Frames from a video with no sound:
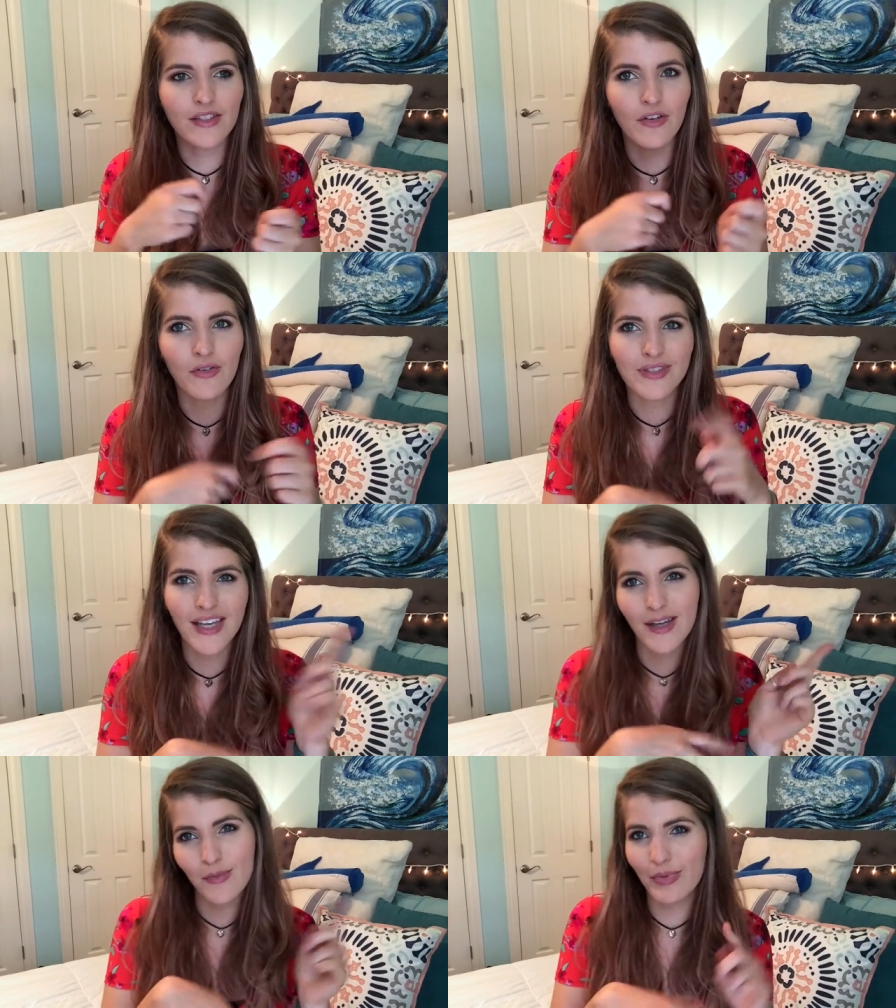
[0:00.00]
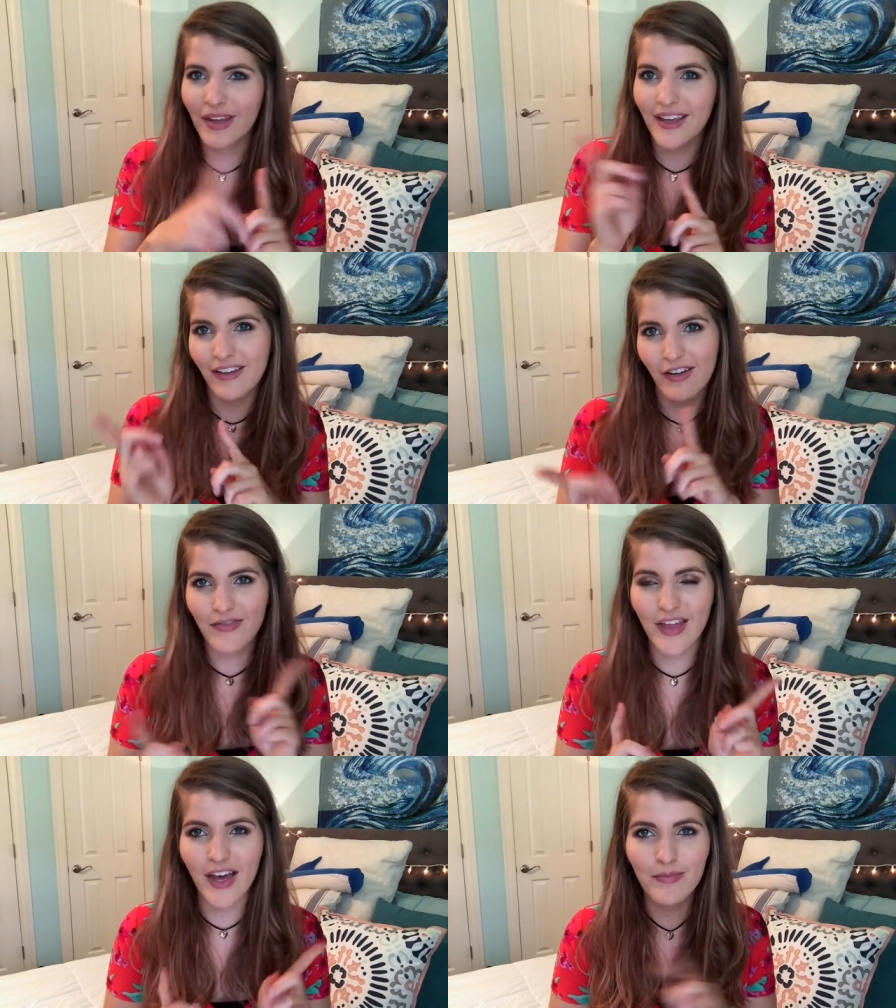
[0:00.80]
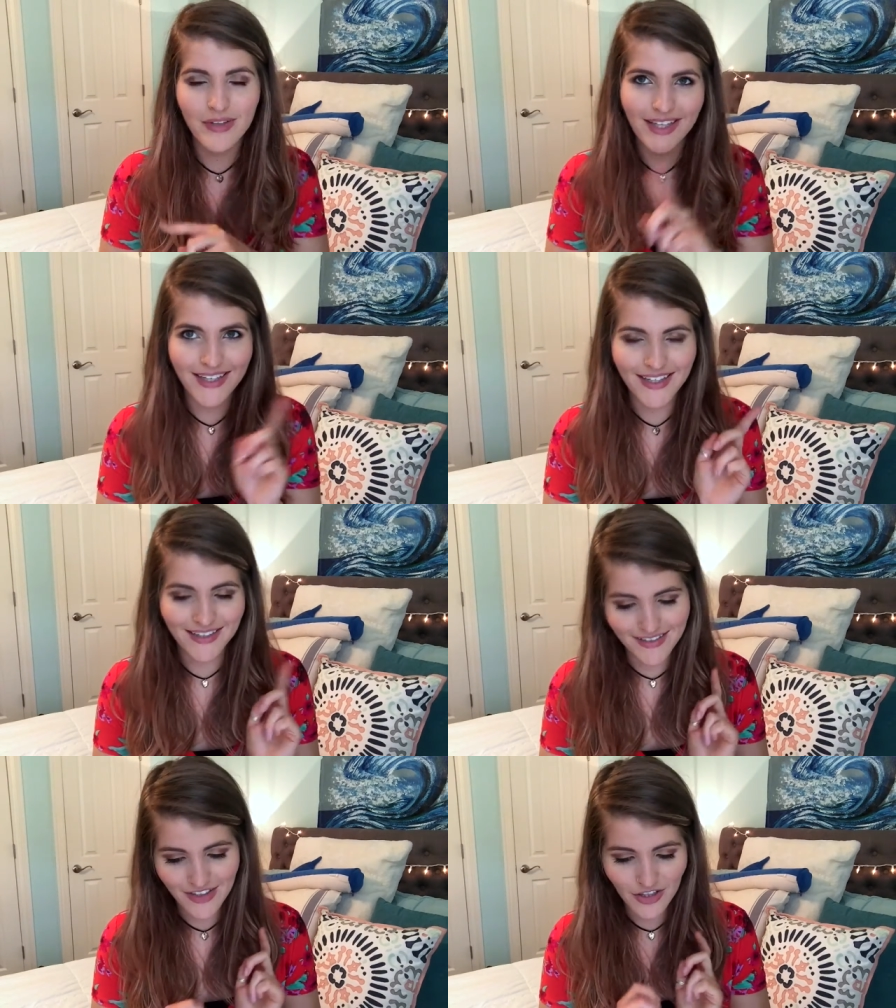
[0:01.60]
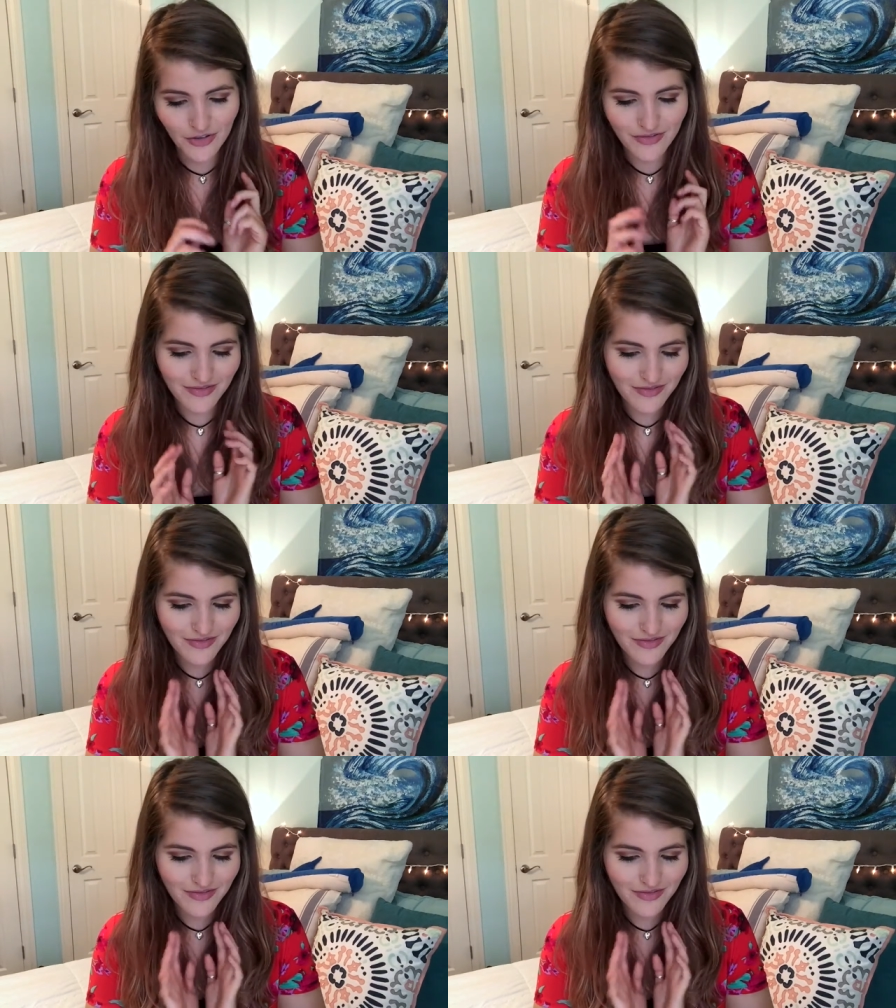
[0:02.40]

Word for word: so it was like playing off that, but like in a cute